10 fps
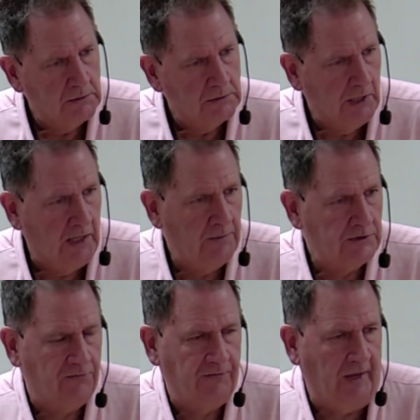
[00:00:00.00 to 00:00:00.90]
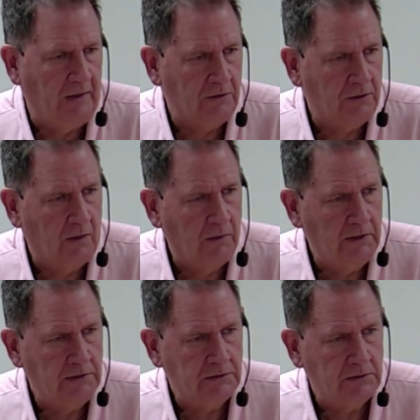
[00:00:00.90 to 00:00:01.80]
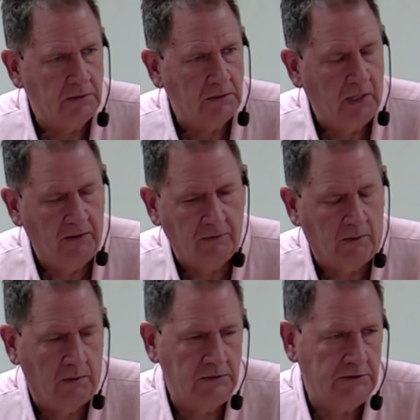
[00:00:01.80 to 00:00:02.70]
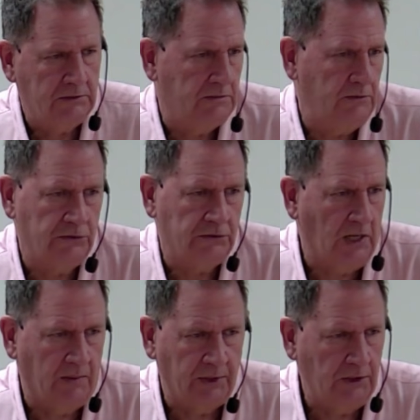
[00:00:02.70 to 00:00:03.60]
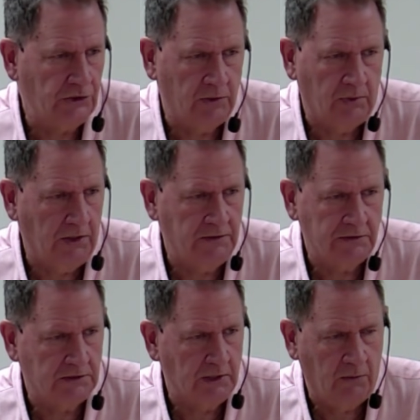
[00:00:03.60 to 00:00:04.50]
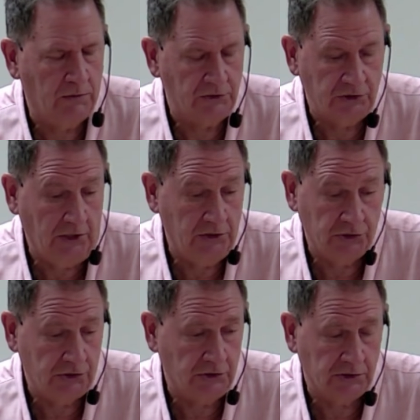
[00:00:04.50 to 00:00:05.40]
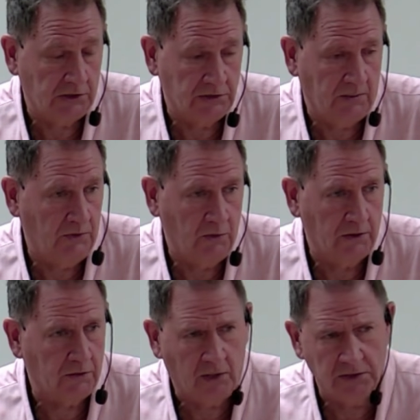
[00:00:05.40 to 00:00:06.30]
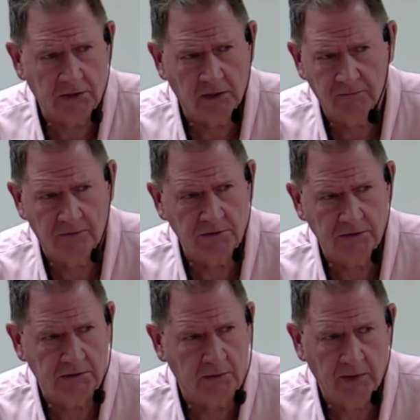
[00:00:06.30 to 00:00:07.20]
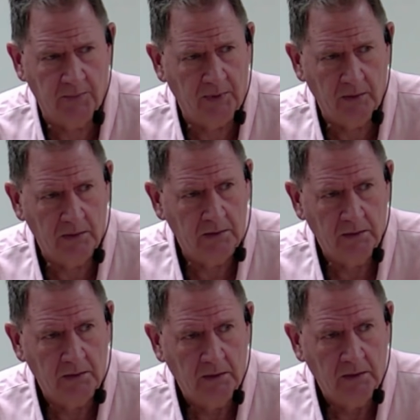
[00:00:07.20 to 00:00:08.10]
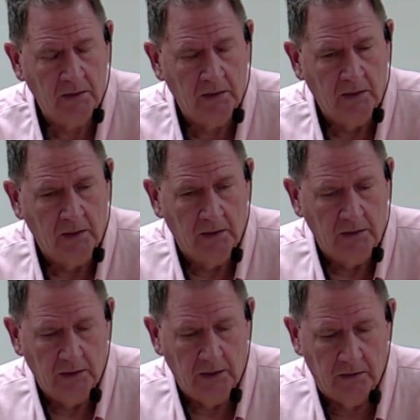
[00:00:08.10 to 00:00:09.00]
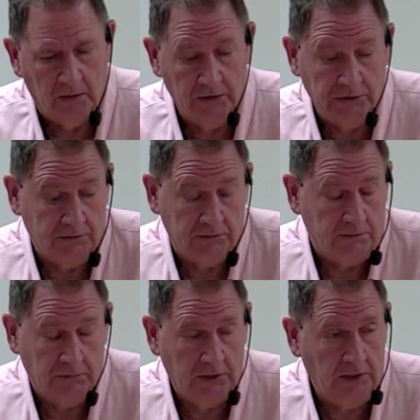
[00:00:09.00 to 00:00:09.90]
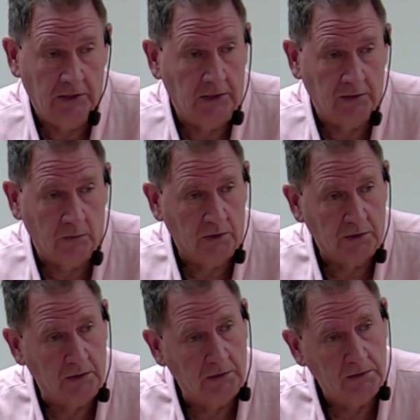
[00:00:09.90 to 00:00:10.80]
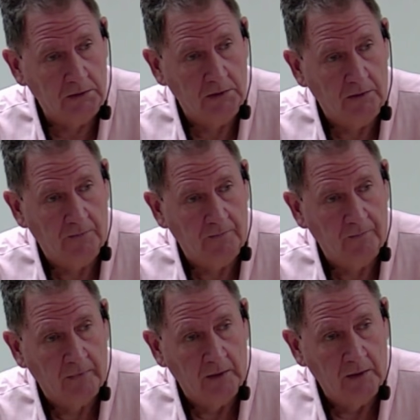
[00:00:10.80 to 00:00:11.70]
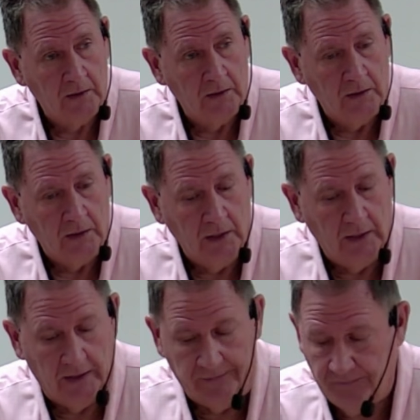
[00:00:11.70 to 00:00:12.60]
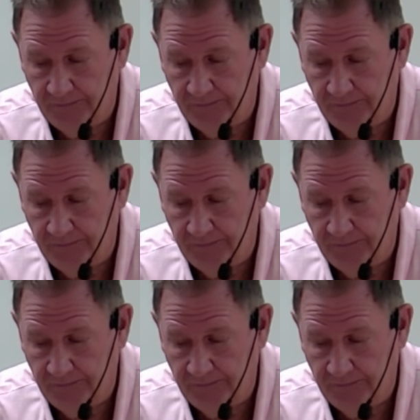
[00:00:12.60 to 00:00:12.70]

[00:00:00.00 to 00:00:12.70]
is a factor always. I've always used combination blades because I won't change it just because I'm doing a cross cut versus a rip. You need to get the work done. And